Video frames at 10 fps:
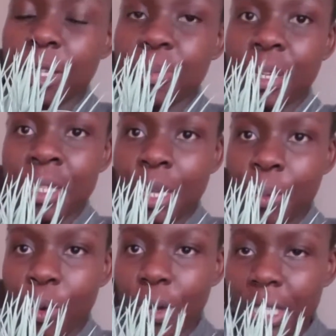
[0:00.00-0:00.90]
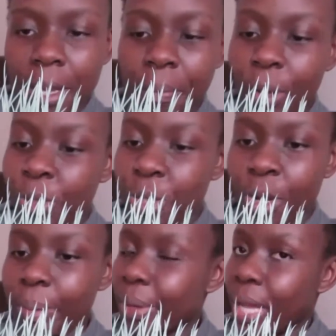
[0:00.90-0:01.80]
i sprinkle some water on
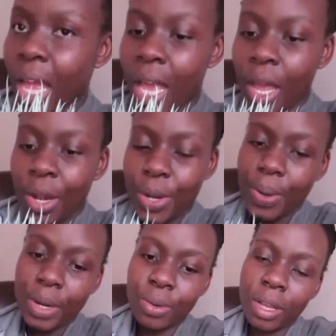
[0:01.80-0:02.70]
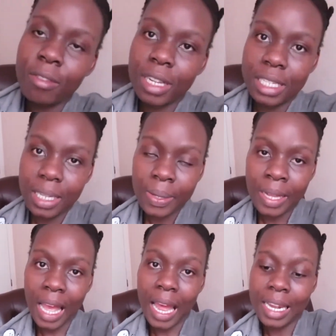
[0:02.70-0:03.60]
top no one will ever
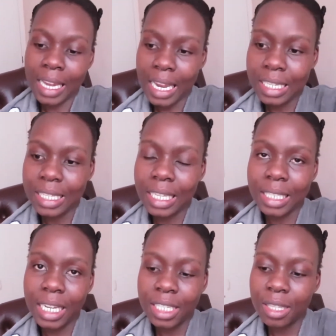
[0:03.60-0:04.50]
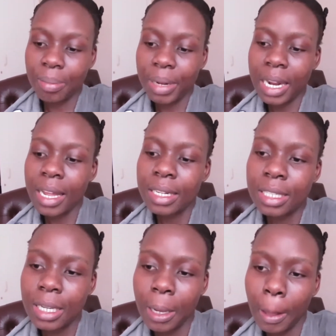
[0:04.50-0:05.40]
tell unless they touch the
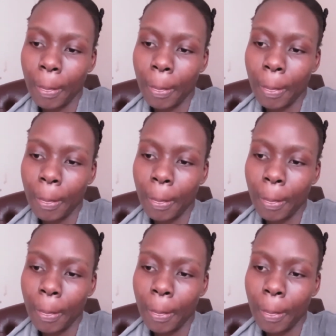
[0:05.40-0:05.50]
plant